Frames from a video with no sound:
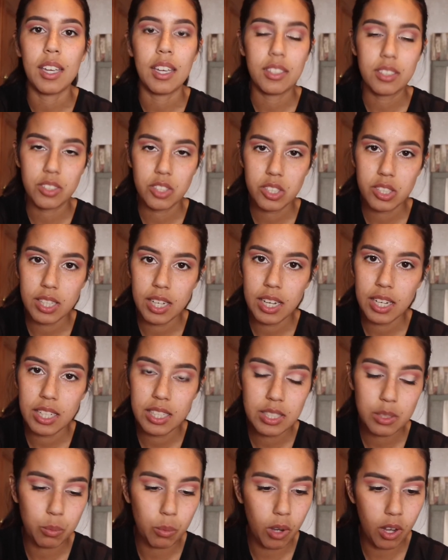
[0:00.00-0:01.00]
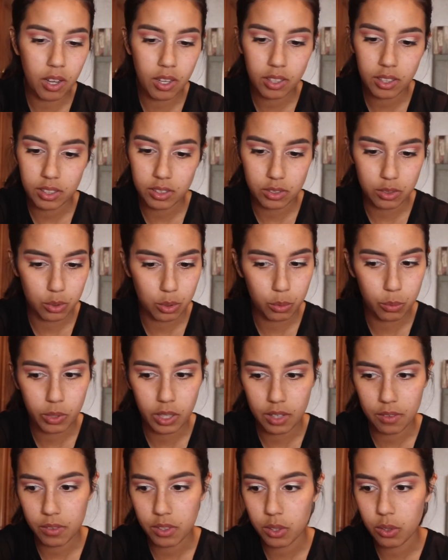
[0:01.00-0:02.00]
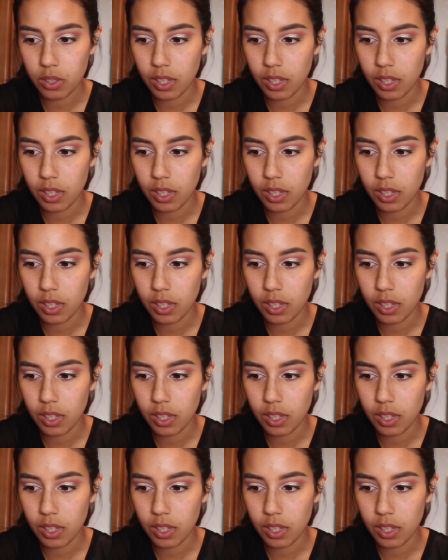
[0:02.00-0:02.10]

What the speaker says: Exercise, walk, do whatever you